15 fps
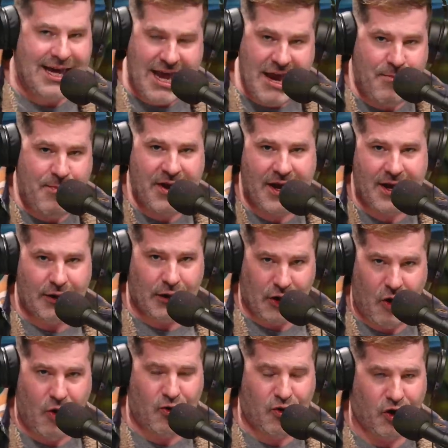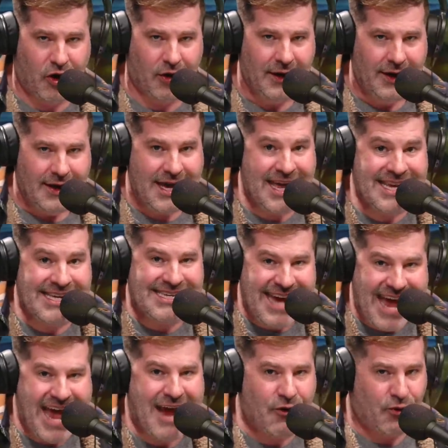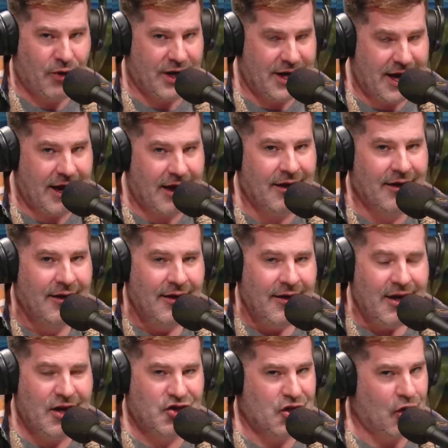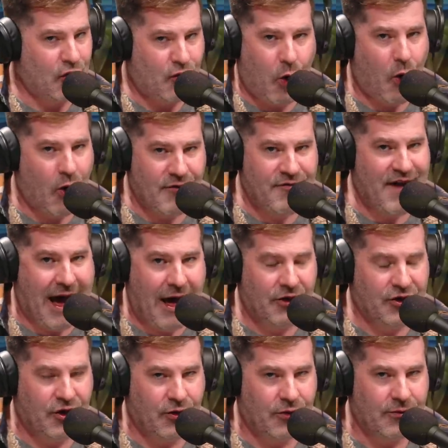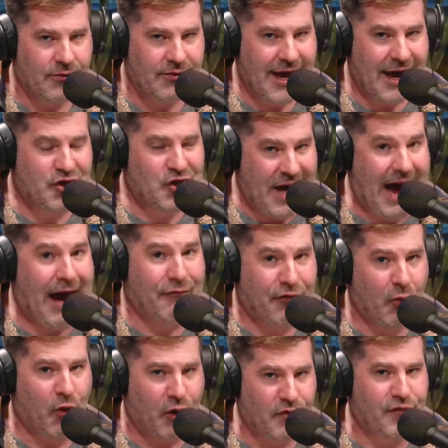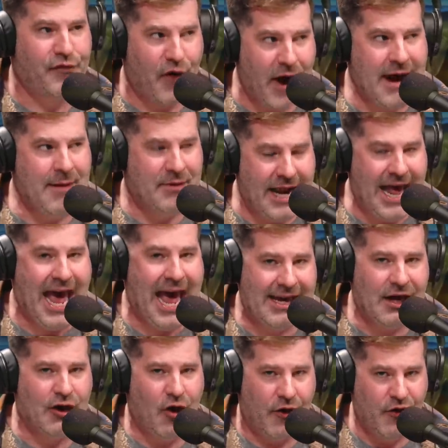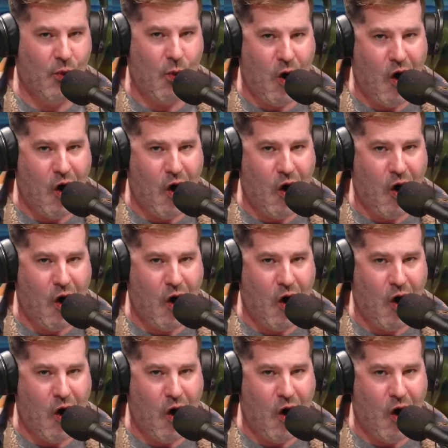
Keeping it local. Integrity is their core value. They actually have the word framed and hanging on the